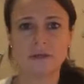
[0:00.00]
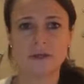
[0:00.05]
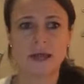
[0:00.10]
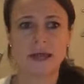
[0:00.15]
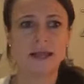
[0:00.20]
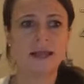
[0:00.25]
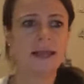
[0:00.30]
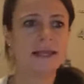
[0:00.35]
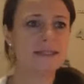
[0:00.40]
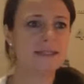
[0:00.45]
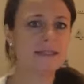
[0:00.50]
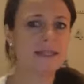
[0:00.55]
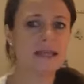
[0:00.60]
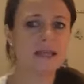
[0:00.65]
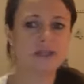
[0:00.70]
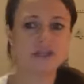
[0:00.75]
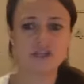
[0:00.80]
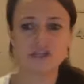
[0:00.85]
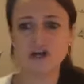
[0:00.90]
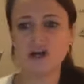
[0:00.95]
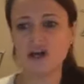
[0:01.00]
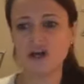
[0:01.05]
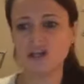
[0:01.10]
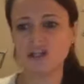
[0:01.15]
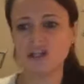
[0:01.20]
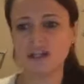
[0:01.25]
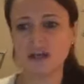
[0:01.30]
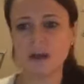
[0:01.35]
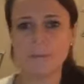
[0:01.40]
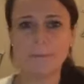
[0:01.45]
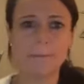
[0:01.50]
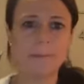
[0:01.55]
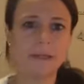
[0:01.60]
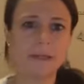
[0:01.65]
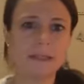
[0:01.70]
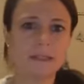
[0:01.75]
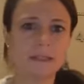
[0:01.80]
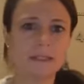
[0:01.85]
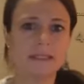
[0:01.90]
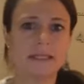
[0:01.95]
Unless they're charged up,
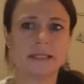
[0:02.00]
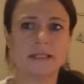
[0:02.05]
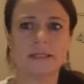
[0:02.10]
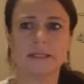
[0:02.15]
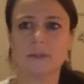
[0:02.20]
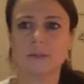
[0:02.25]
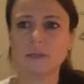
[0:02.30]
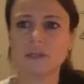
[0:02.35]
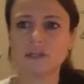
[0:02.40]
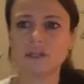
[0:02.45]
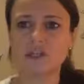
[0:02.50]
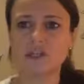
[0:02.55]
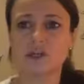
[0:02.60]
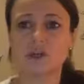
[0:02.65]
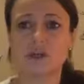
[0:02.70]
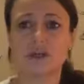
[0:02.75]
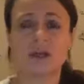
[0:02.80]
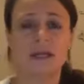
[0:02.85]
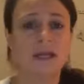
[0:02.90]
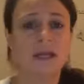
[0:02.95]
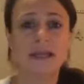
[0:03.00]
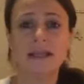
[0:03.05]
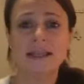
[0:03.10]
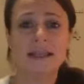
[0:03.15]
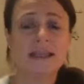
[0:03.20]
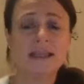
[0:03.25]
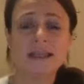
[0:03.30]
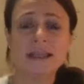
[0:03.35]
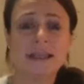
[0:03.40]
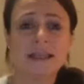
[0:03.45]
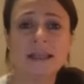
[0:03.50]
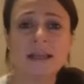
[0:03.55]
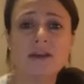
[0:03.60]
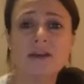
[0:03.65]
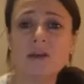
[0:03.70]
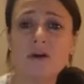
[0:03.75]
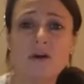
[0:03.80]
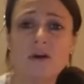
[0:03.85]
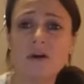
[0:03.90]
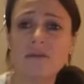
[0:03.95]
plugged in, switched on, then they're
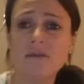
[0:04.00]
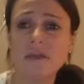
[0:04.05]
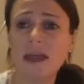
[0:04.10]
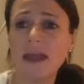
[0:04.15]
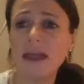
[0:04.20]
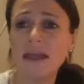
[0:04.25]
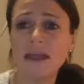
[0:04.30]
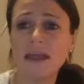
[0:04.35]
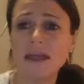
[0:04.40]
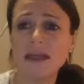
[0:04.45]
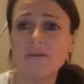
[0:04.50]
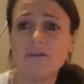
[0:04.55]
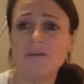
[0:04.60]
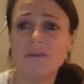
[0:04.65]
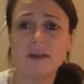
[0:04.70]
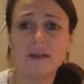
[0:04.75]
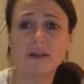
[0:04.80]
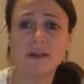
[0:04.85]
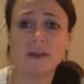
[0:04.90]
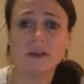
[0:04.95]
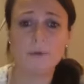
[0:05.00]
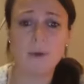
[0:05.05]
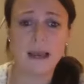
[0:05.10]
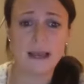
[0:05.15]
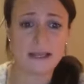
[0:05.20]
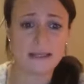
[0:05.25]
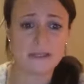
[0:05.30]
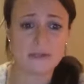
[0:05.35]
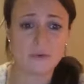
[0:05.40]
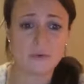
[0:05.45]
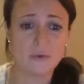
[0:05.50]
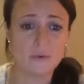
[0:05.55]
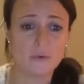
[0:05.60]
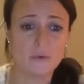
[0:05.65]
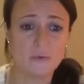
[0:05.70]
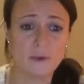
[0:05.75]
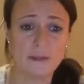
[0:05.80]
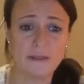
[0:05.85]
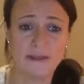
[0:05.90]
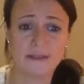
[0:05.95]
not of any value at all
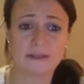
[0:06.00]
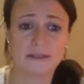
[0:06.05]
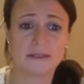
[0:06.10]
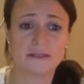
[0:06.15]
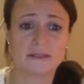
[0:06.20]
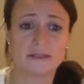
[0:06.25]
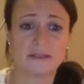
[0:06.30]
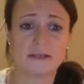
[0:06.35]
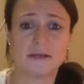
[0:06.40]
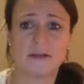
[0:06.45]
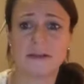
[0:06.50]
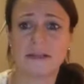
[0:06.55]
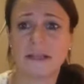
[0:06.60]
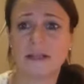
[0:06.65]
where that's concerned.